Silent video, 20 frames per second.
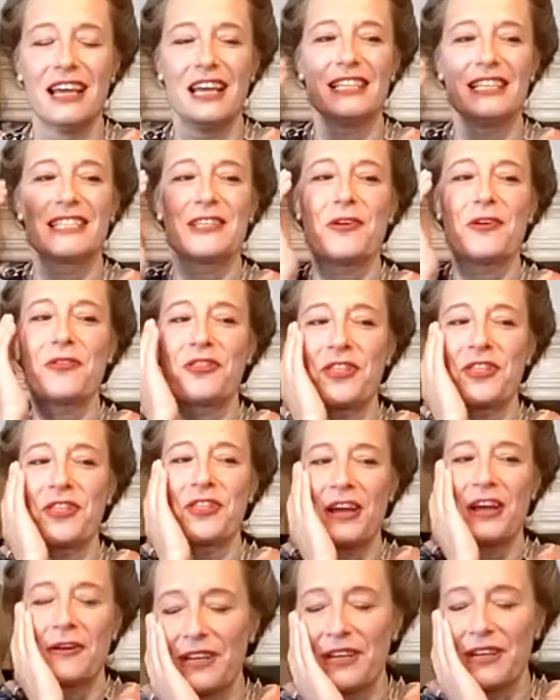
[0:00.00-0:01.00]
So
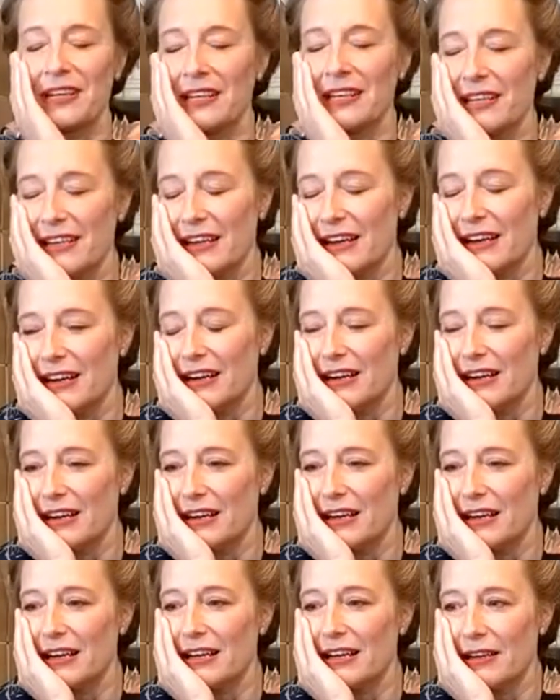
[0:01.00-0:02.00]
that really,
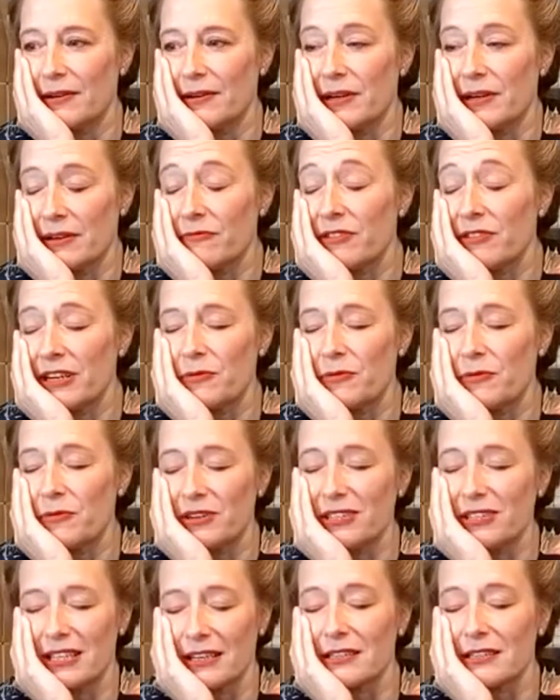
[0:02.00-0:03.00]
it really was
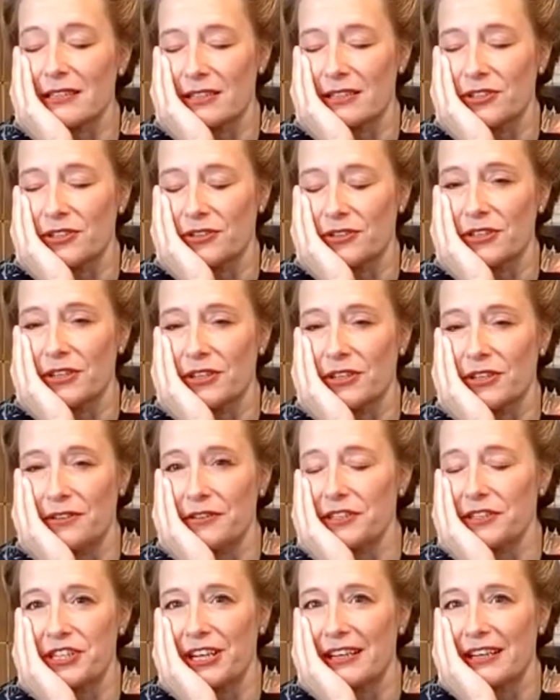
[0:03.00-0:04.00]
thanks to Dr. Laurie
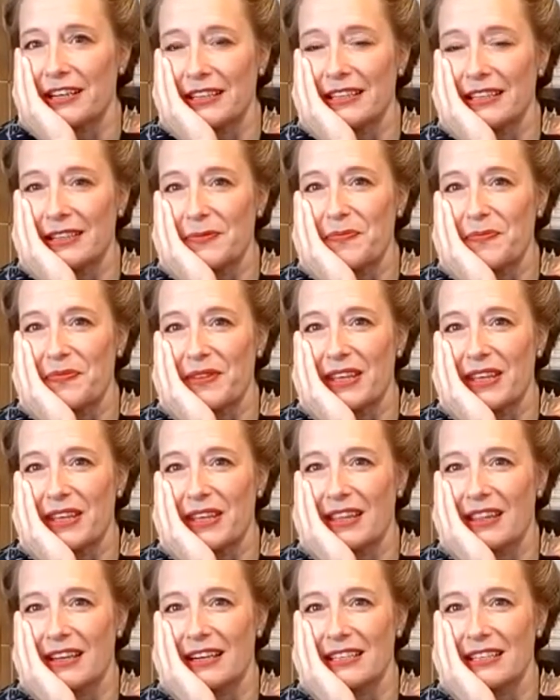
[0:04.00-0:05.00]
Shelley
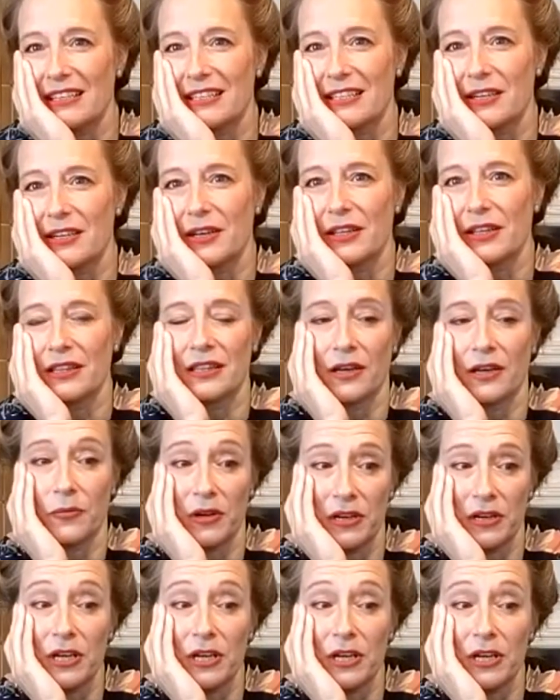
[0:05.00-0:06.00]
that we
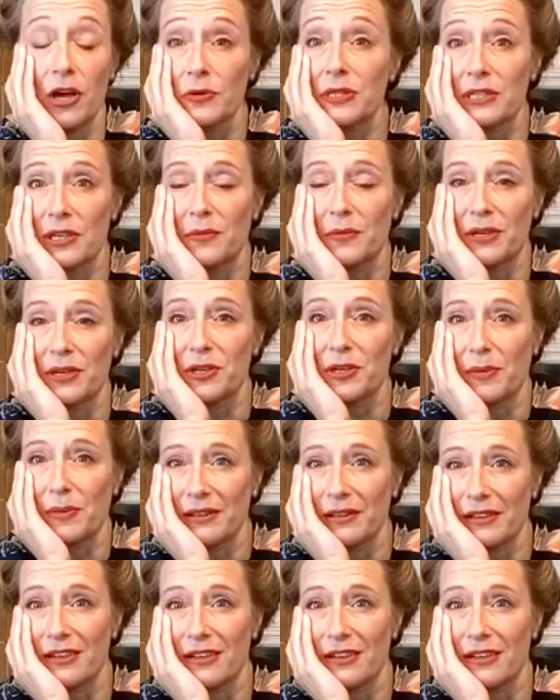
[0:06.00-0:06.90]
know so much about the